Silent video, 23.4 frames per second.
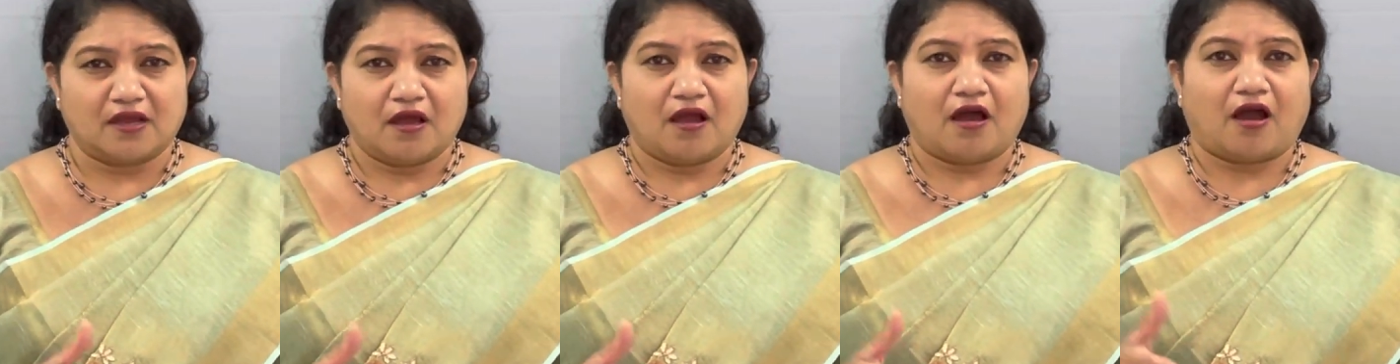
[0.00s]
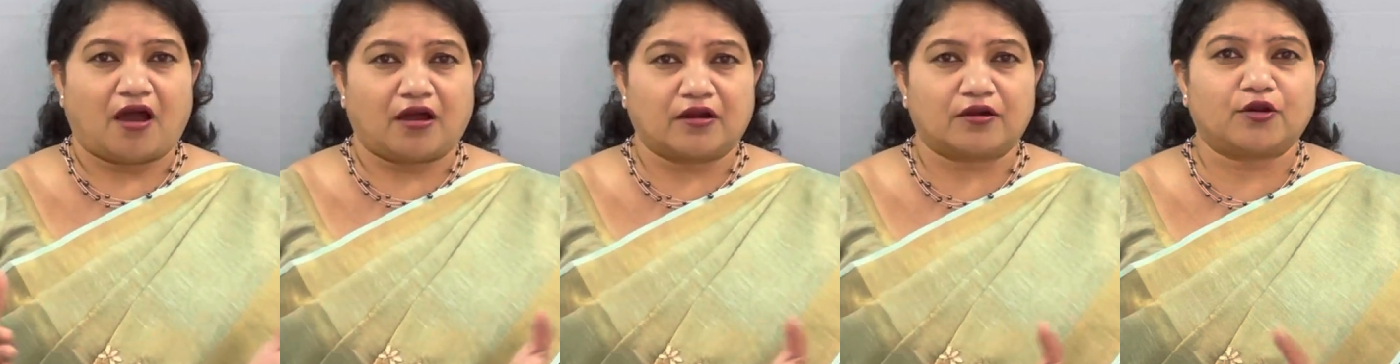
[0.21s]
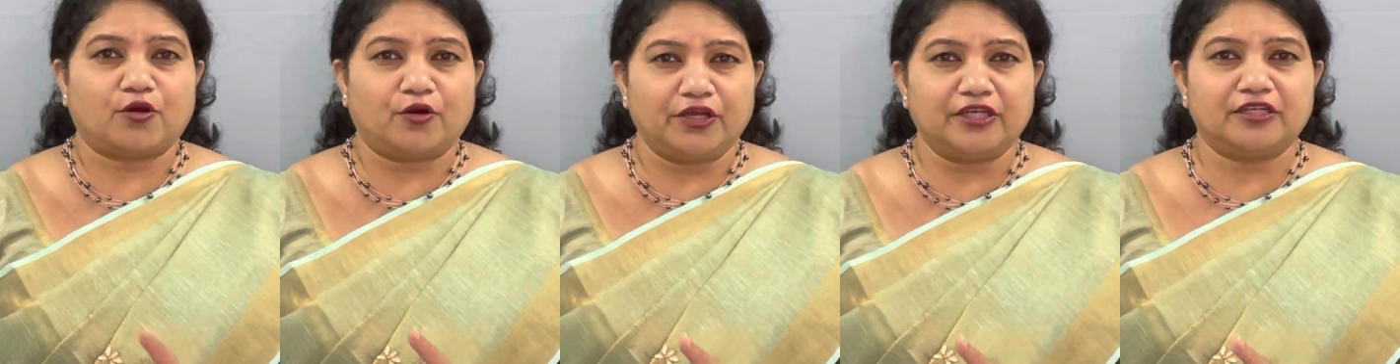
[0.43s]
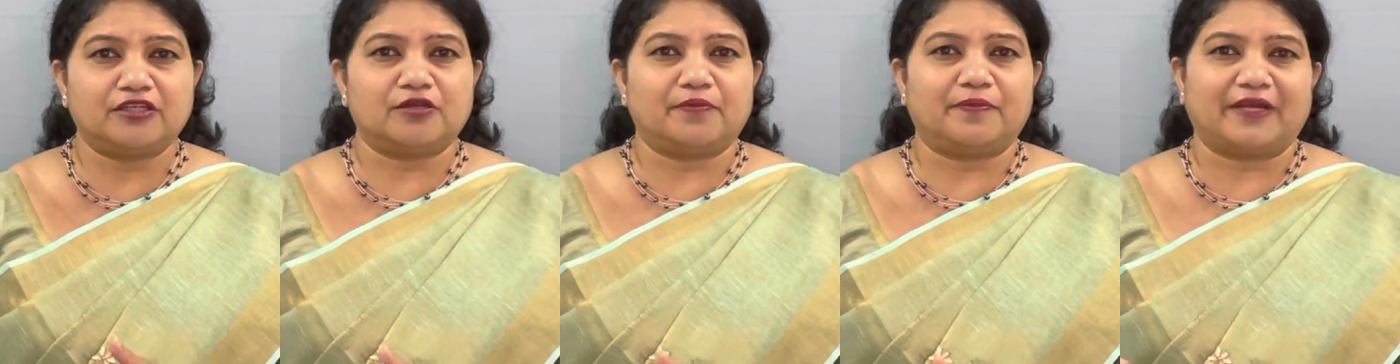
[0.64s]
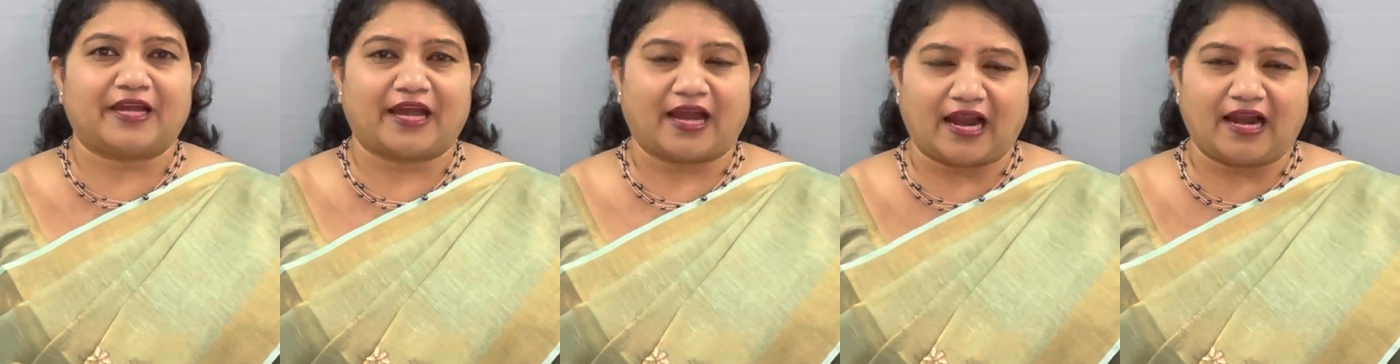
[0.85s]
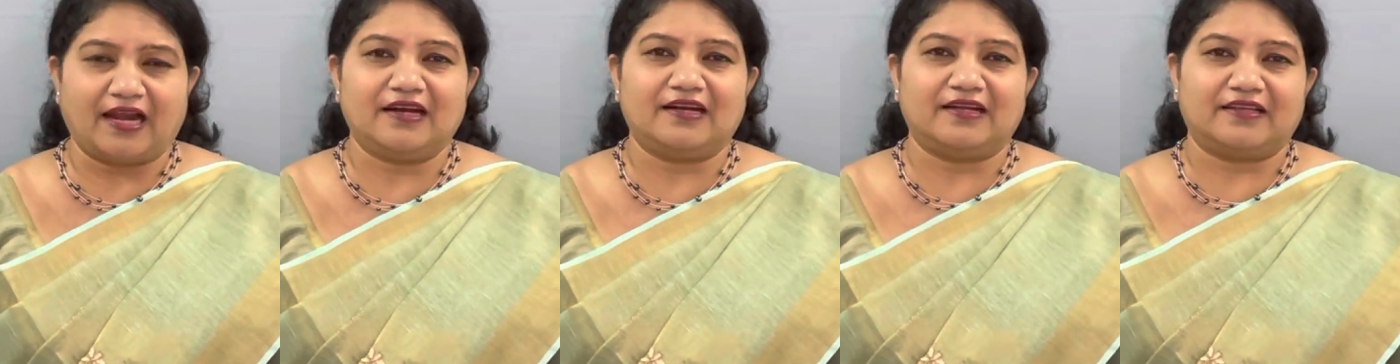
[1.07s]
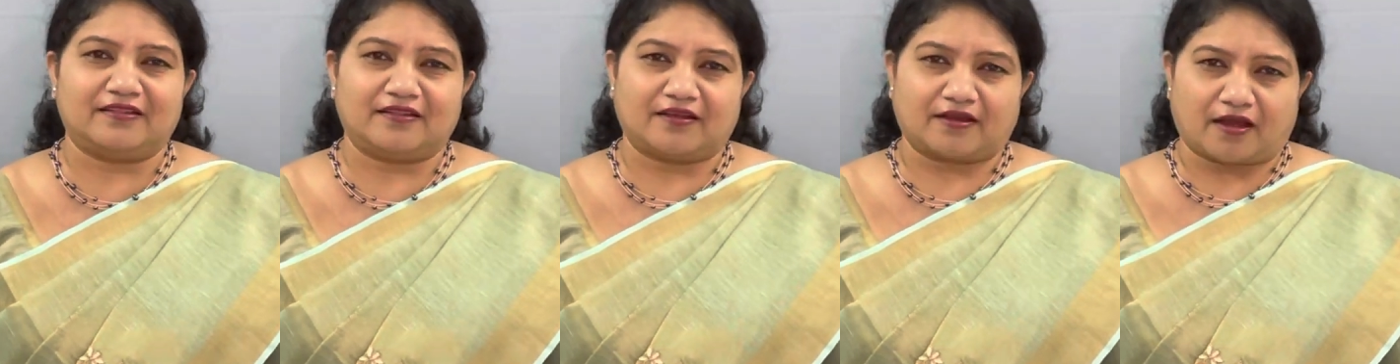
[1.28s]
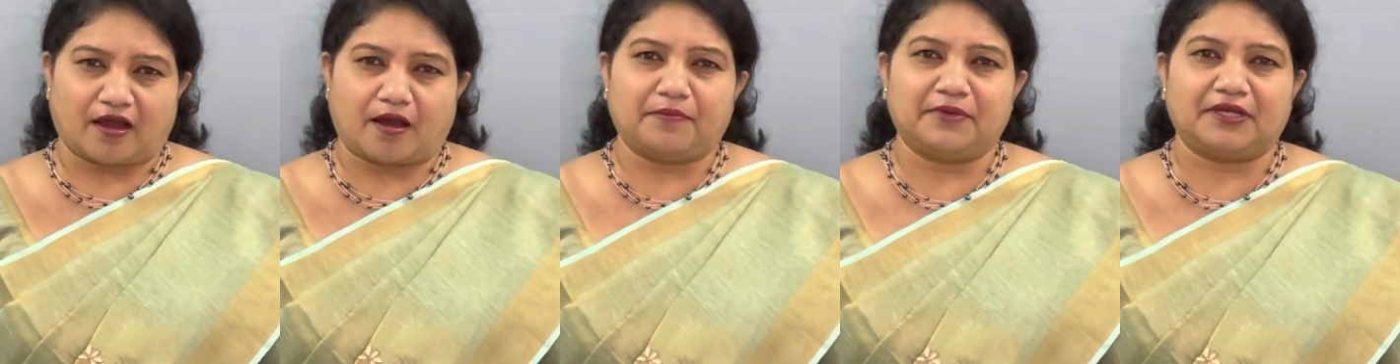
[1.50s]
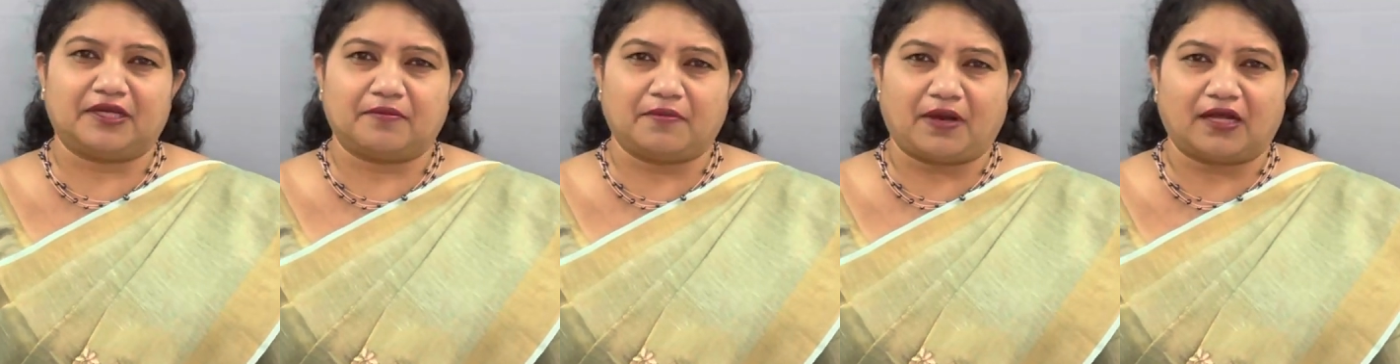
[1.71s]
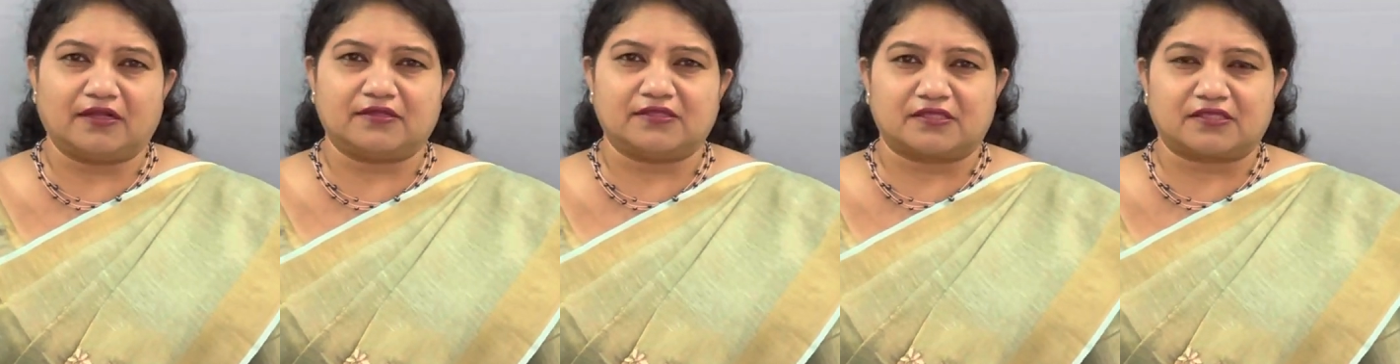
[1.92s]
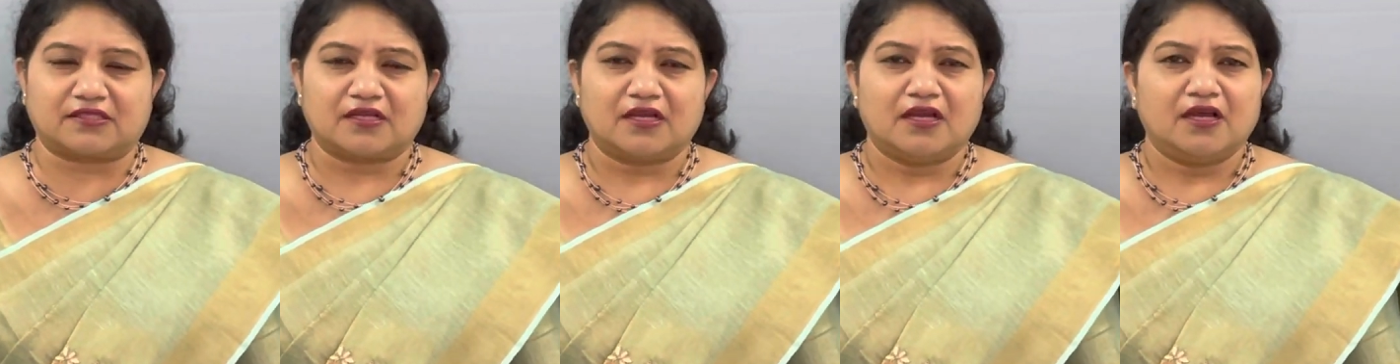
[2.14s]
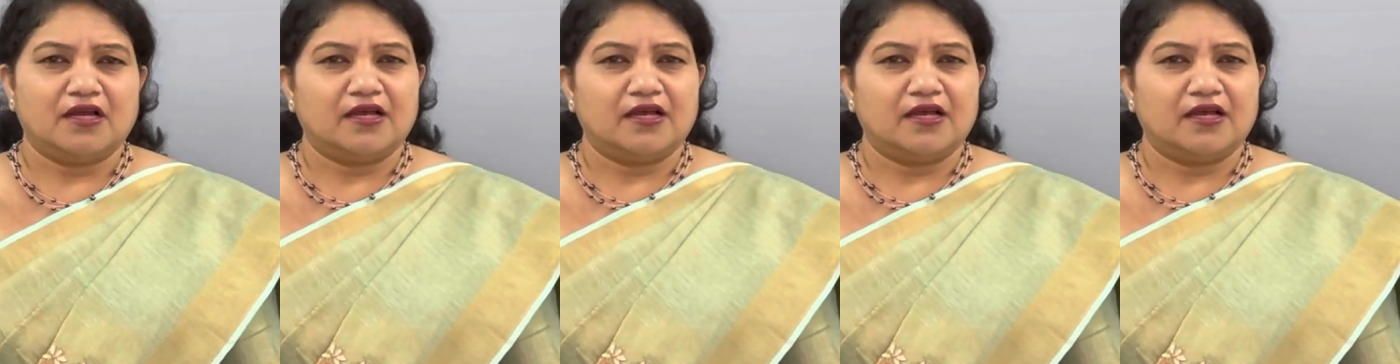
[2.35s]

are going to be held in the coming months.